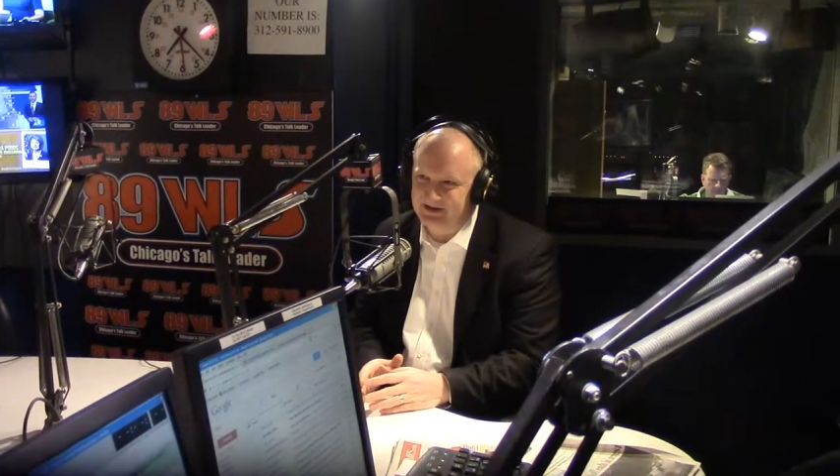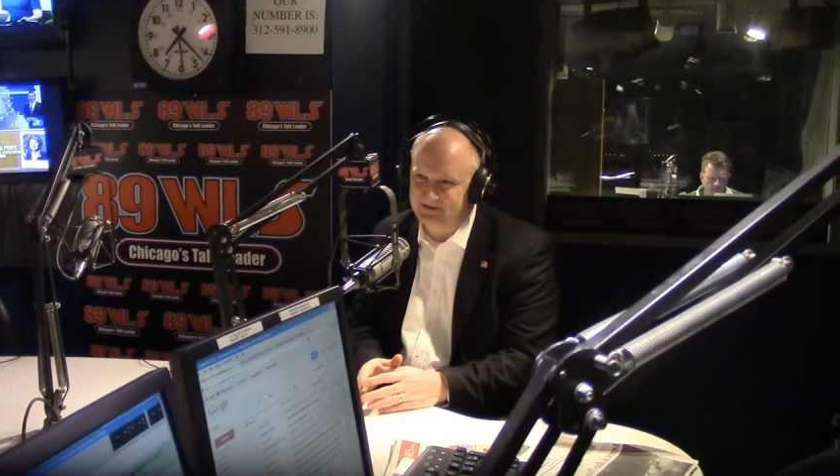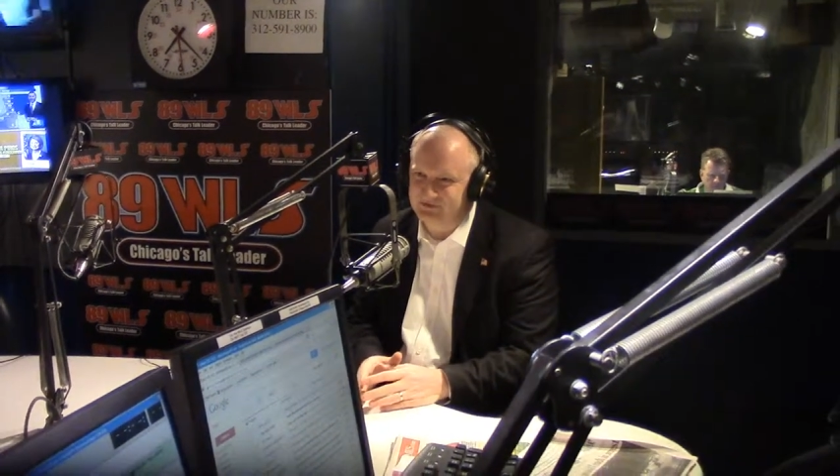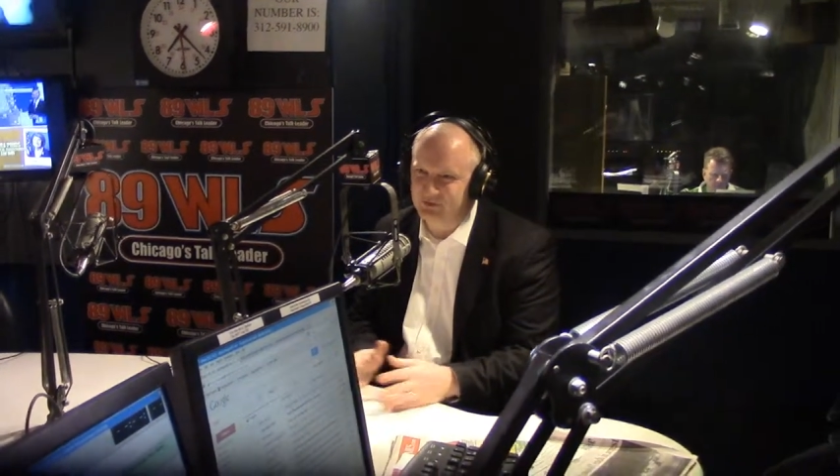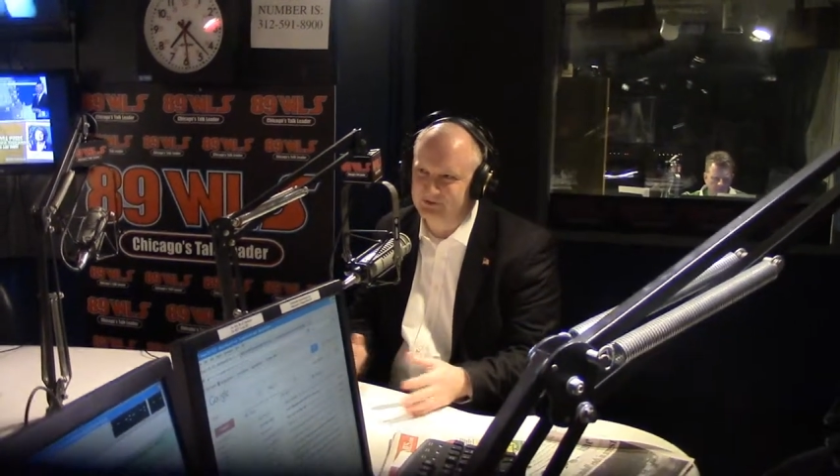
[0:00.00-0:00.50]

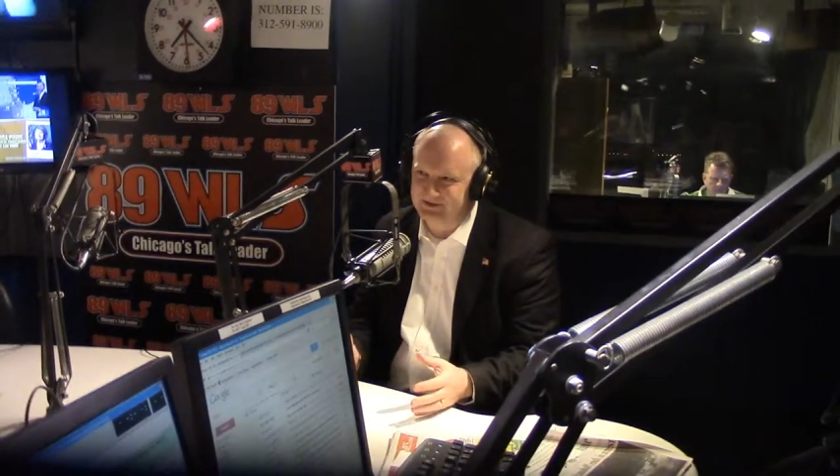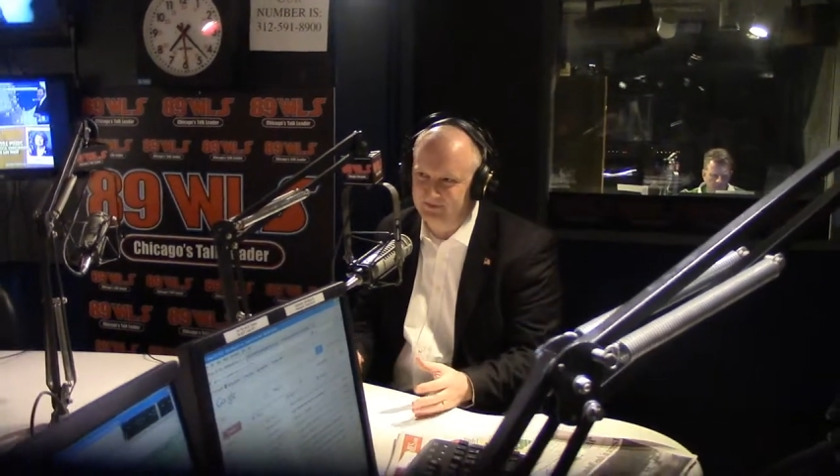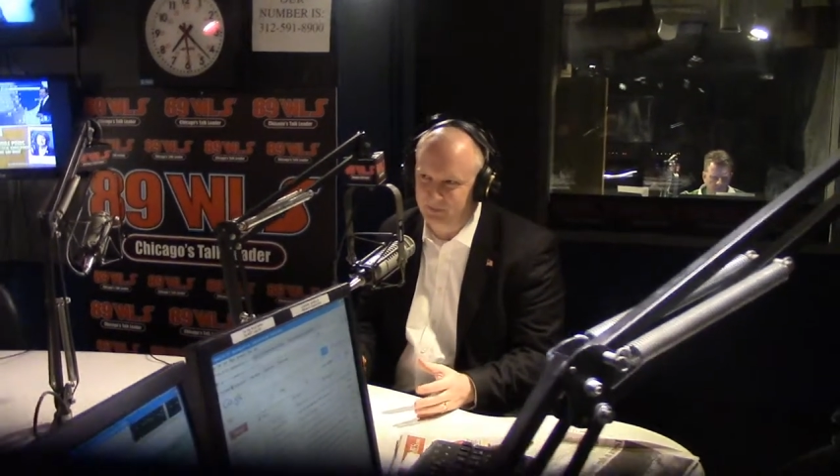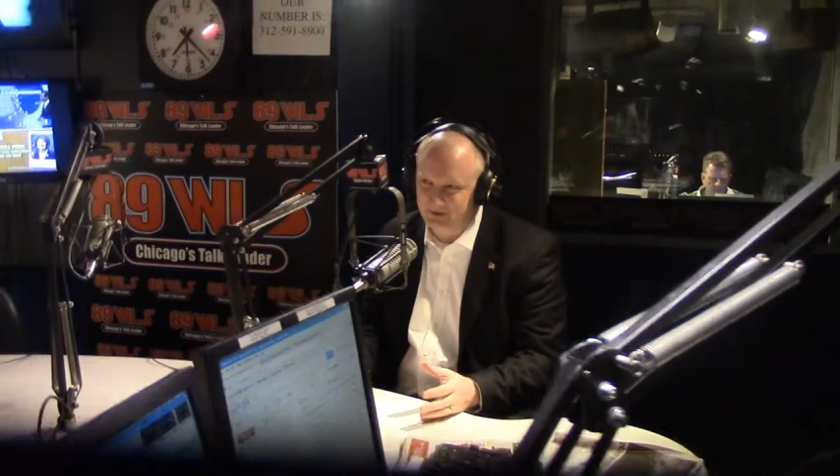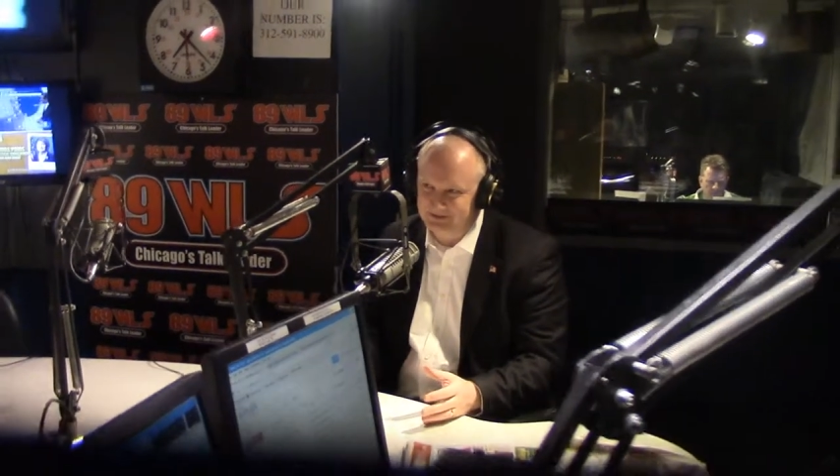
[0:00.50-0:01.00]
has two sets
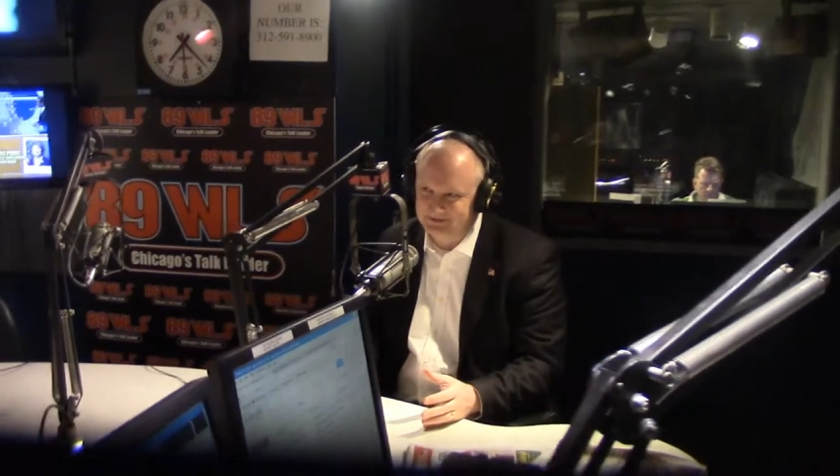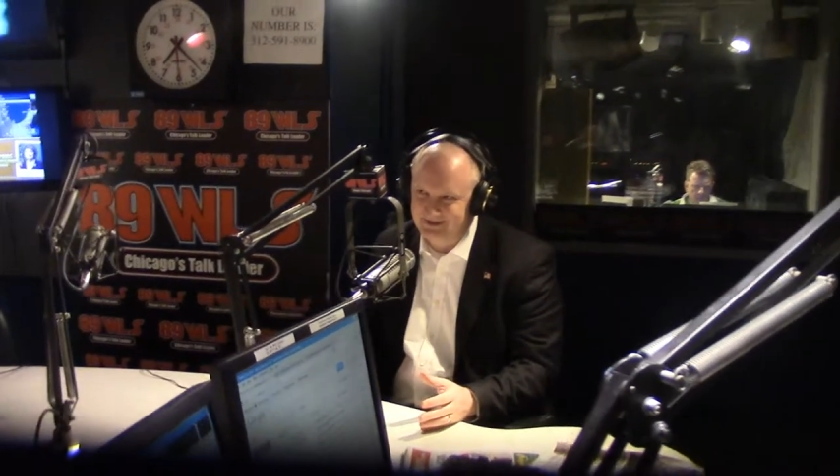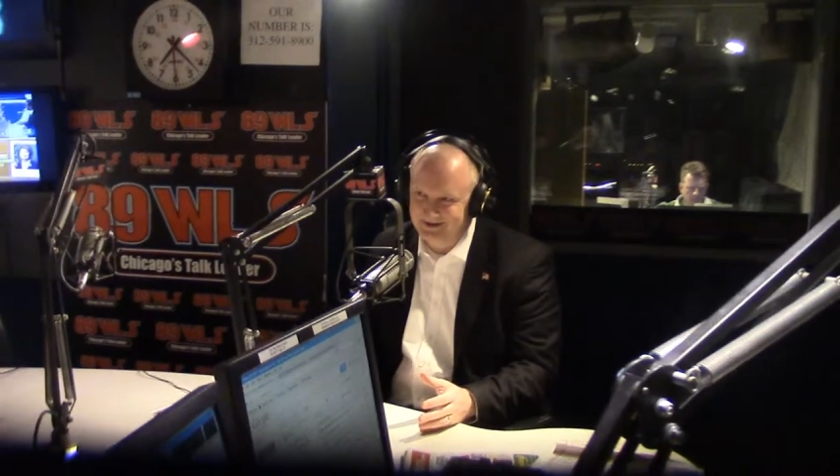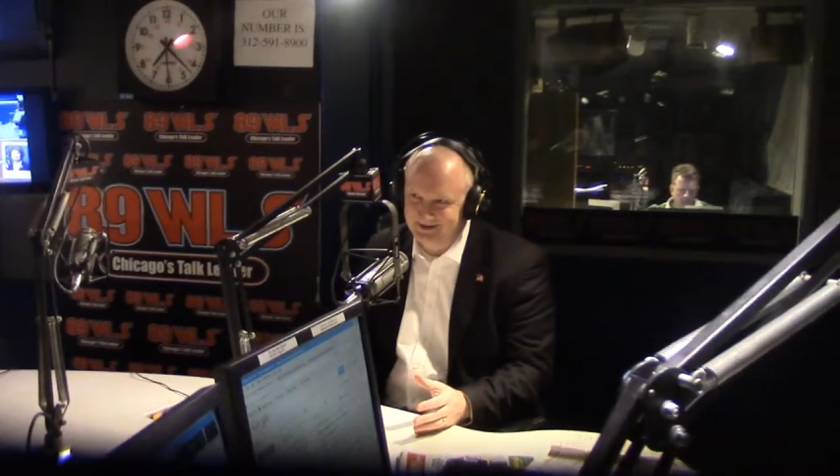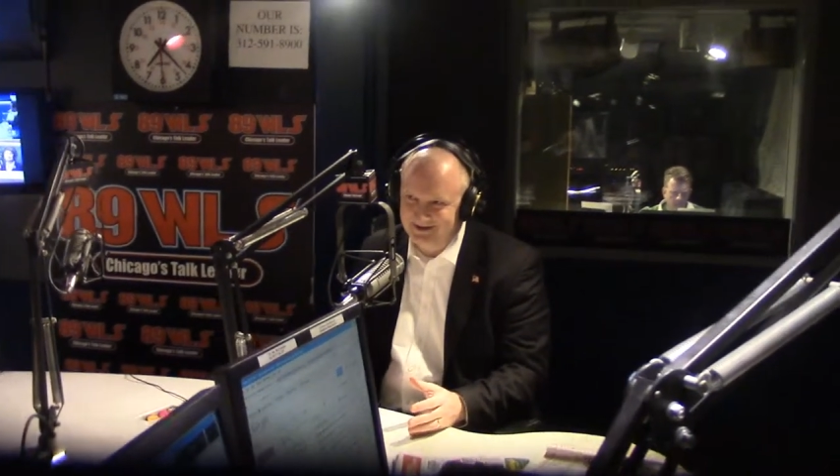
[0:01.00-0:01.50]
of books.
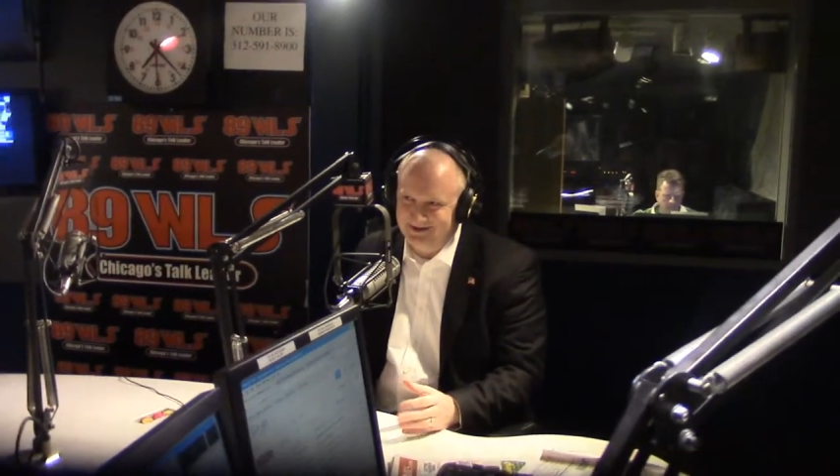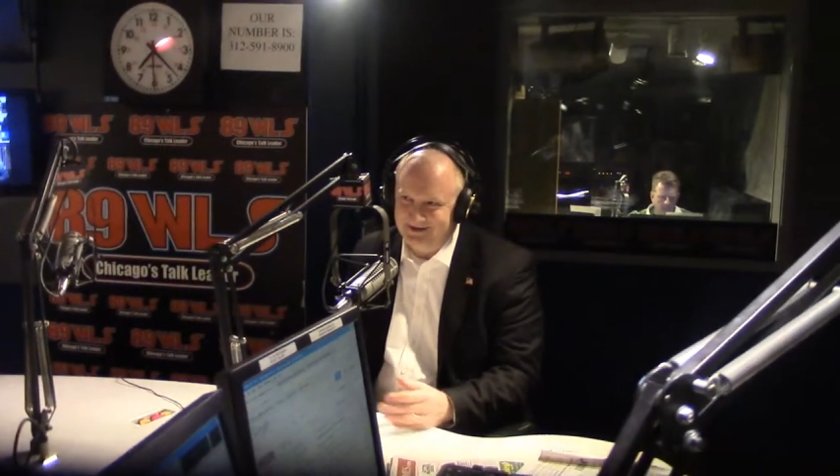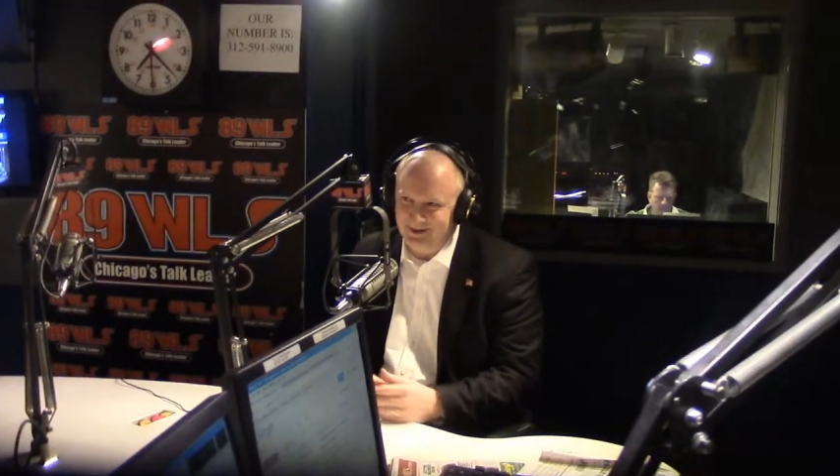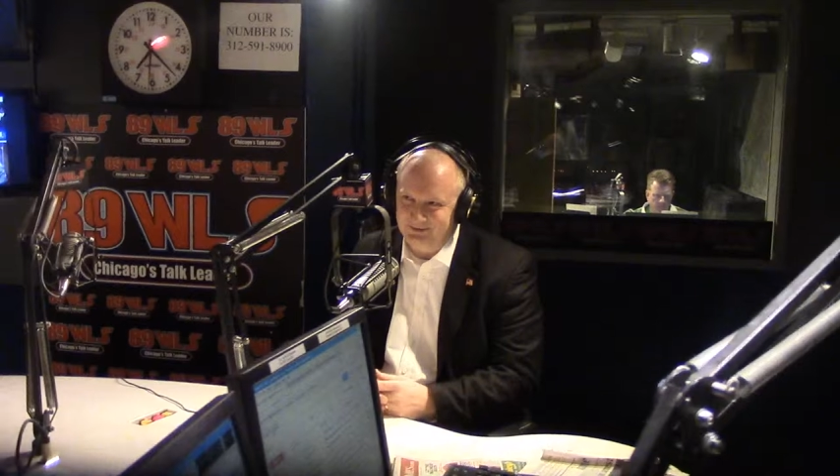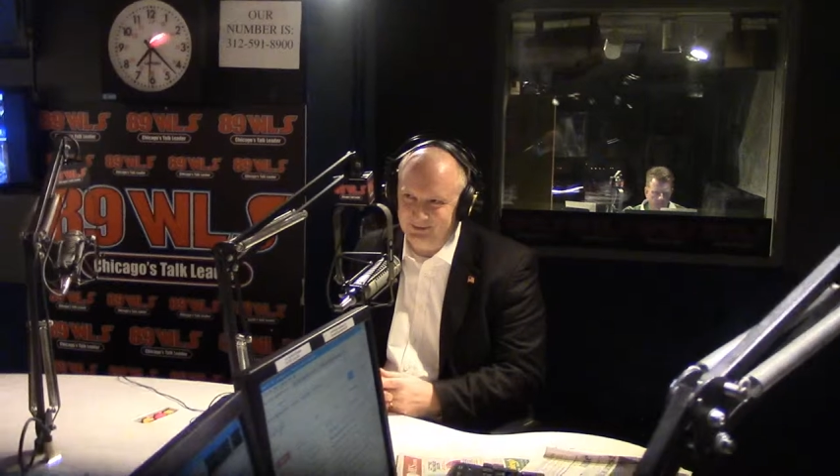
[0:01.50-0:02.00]
Okay, sure.